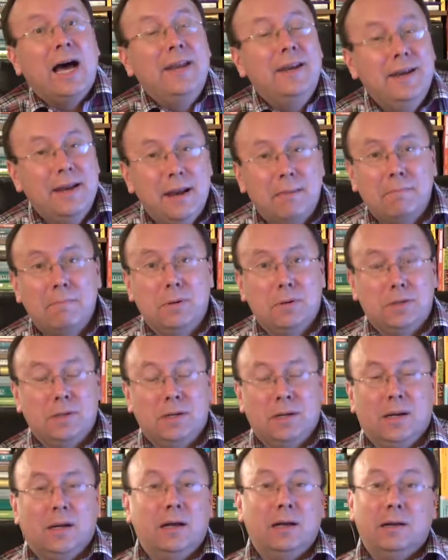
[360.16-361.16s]
a
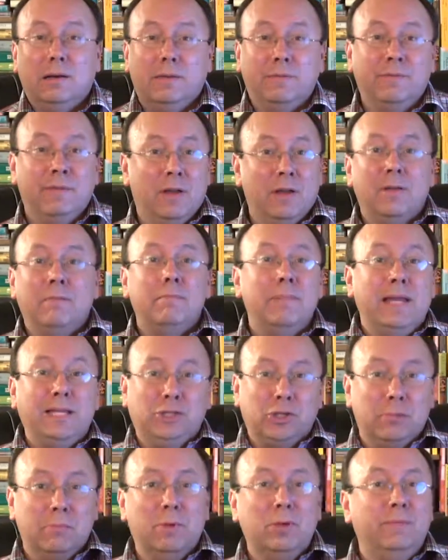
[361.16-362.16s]
number of
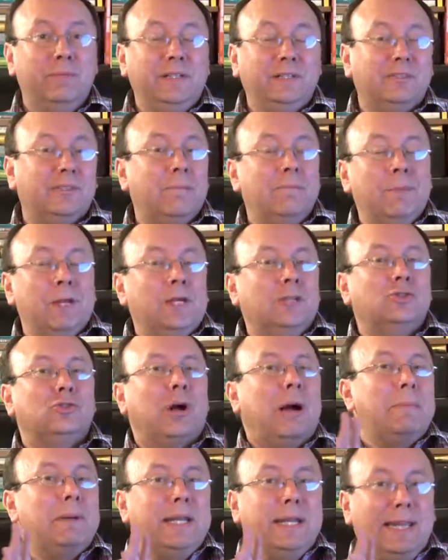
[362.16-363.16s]
major movies. So
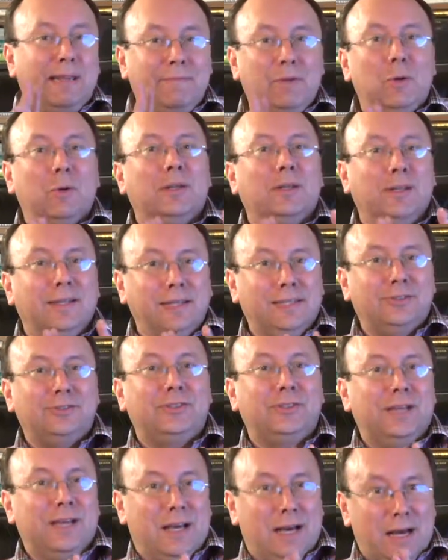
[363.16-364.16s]
I'm going to give you a
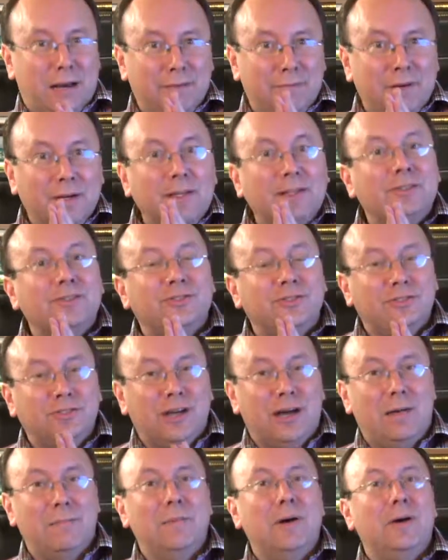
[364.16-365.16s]
list of
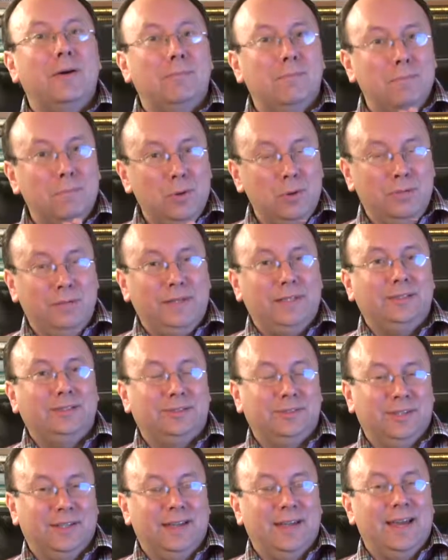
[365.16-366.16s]
some
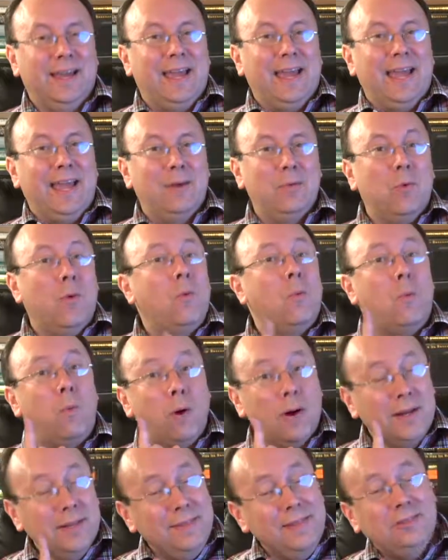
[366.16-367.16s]
movies. And
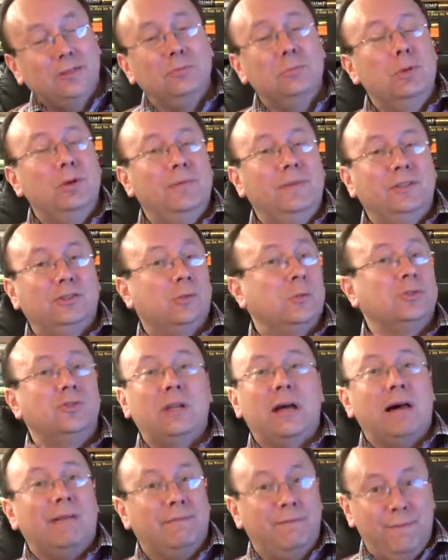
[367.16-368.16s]
one of these movies was
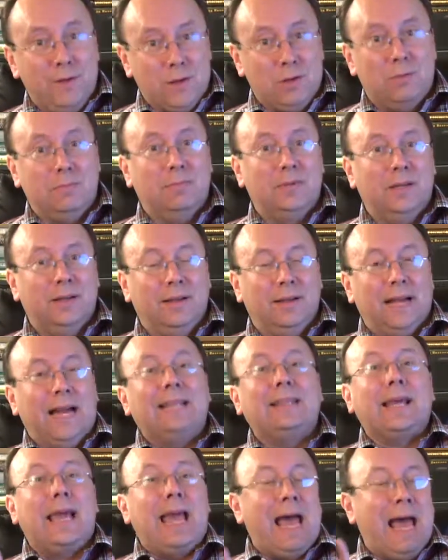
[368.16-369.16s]
not filmed
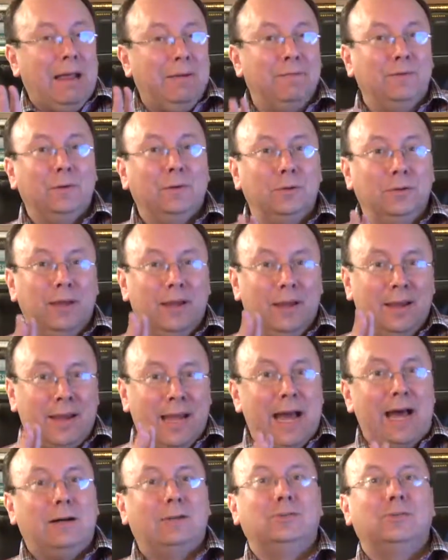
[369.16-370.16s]
at the Hatfield
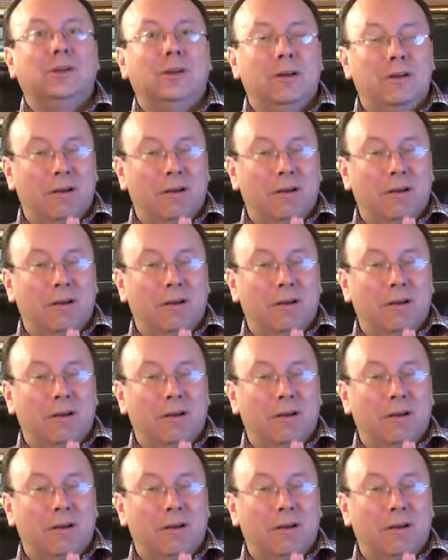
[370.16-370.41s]
house